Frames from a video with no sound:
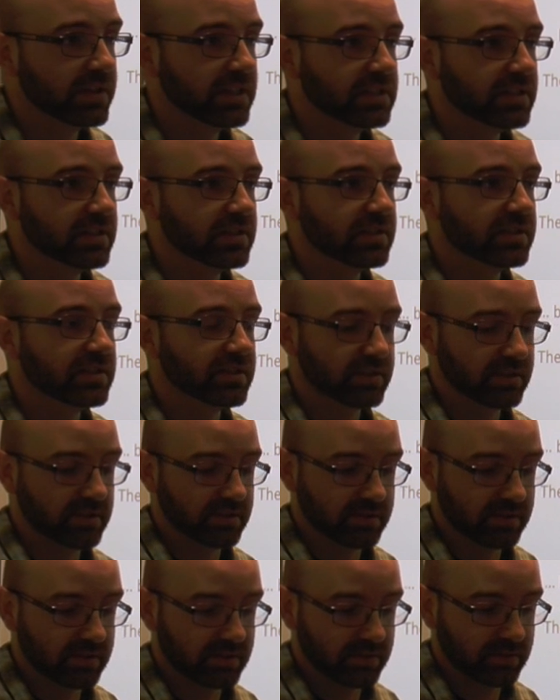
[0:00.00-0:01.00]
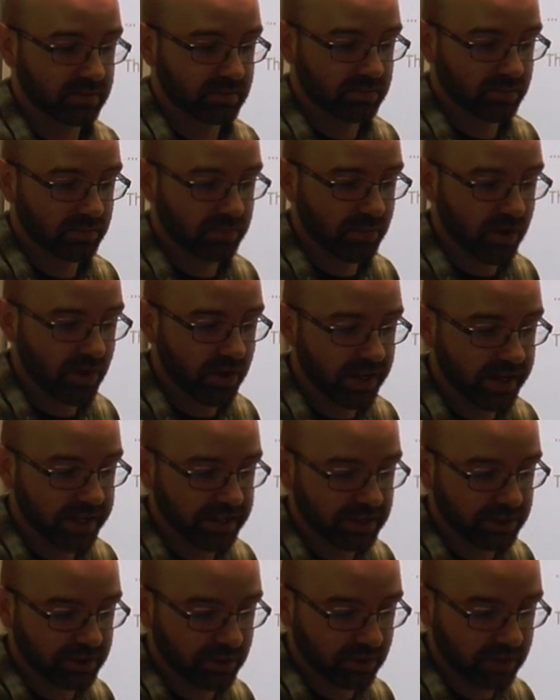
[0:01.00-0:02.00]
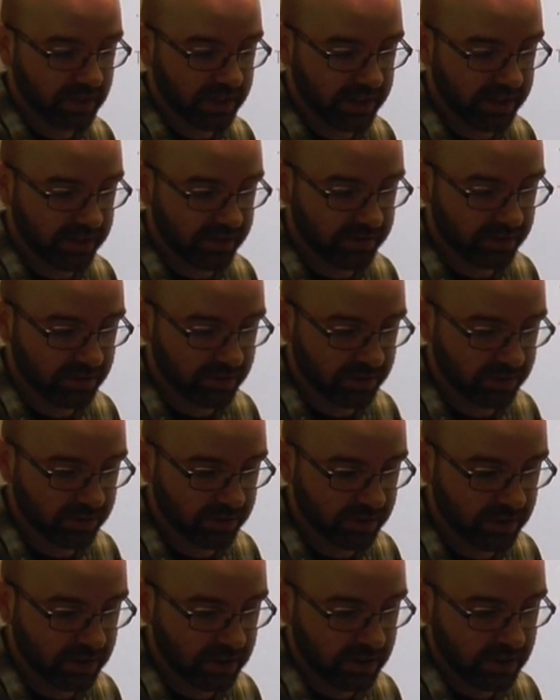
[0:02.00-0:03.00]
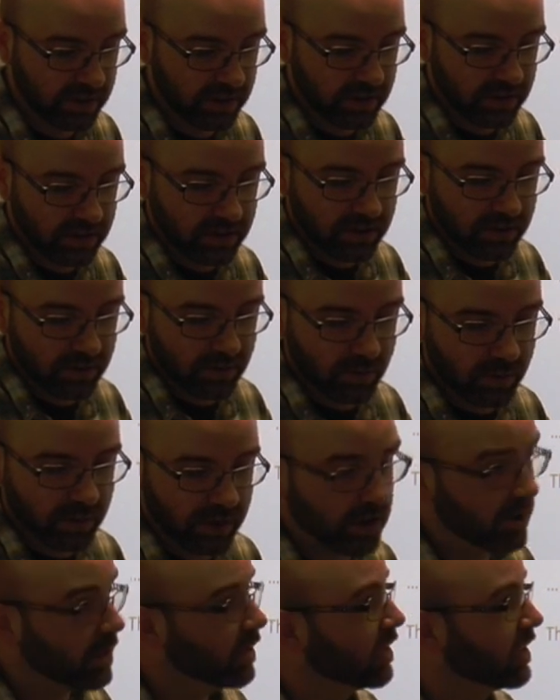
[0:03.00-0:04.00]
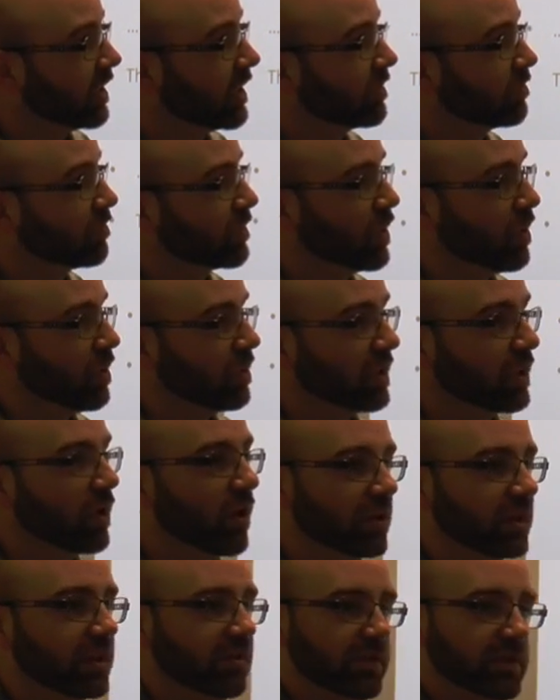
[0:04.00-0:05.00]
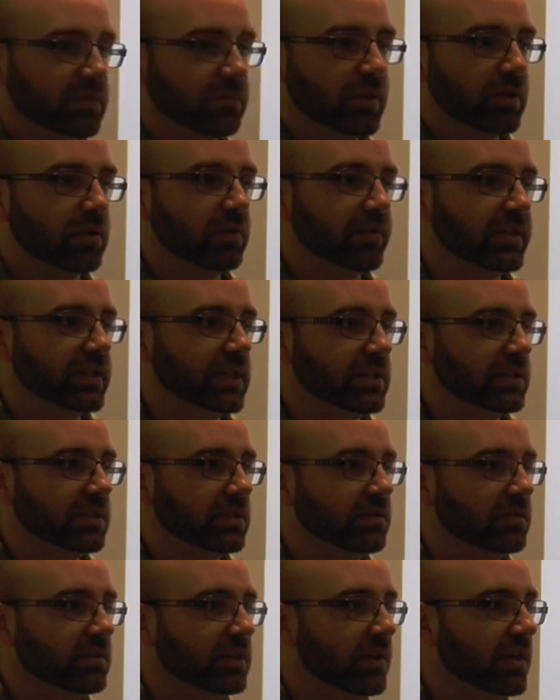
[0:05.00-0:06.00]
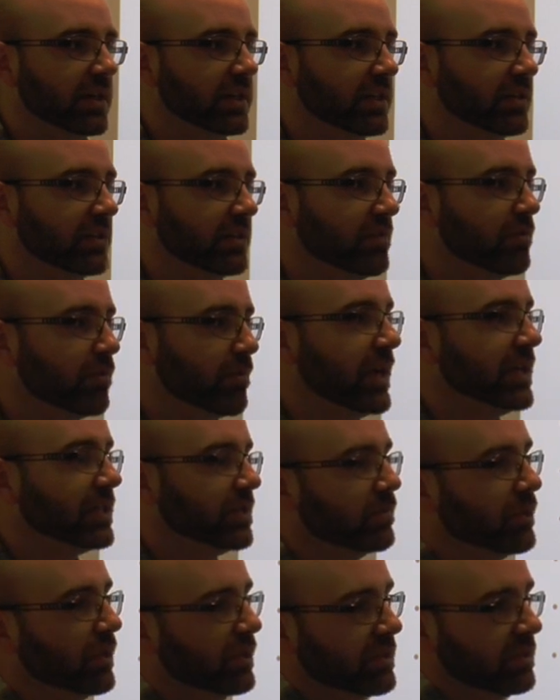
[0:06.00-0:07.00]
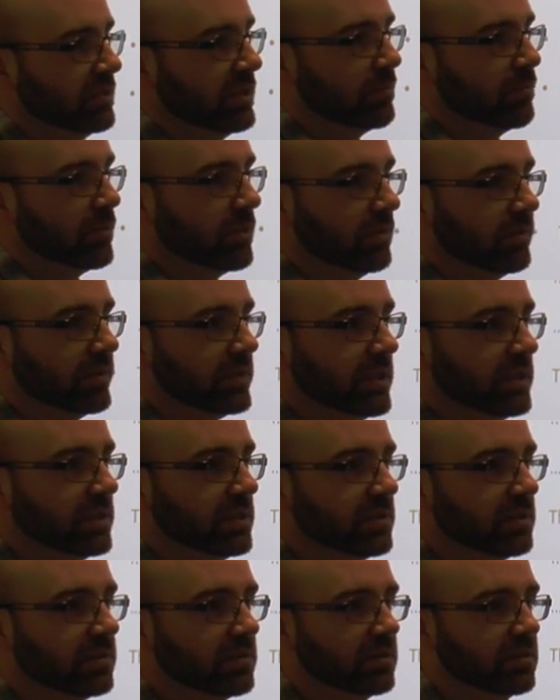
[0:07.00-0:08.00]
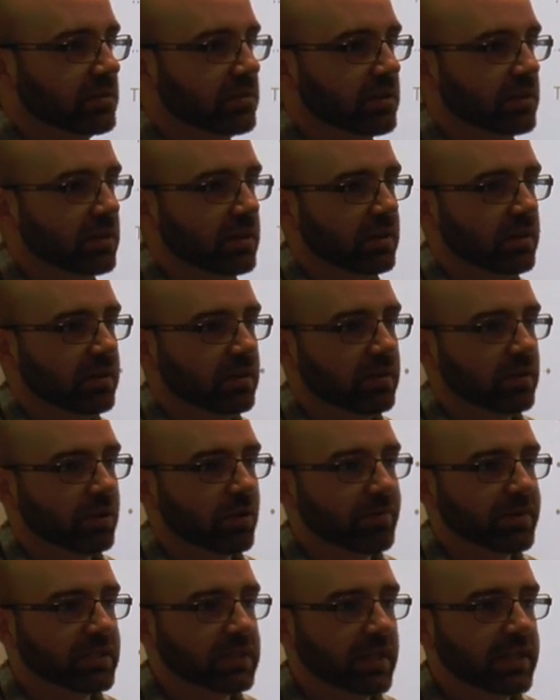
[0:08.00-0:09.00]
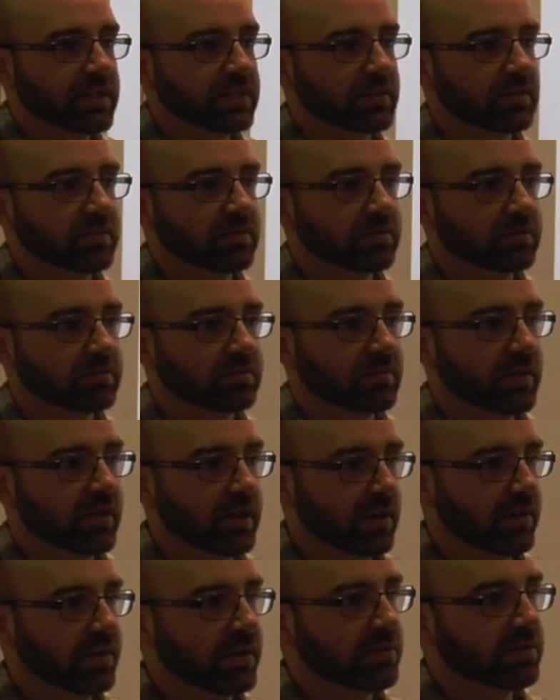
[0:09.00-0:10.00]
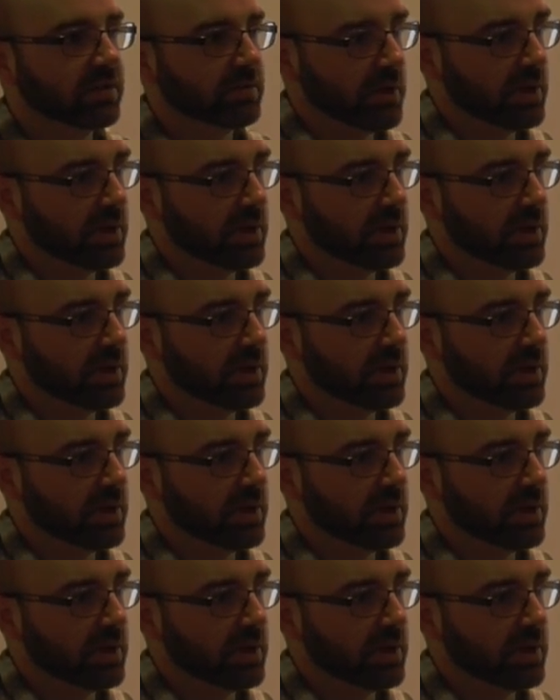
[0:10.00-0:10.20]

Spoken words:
this is my shortcut through what I call a cognitivist model of attention, the idea of information processing model of attention, the computational theory of the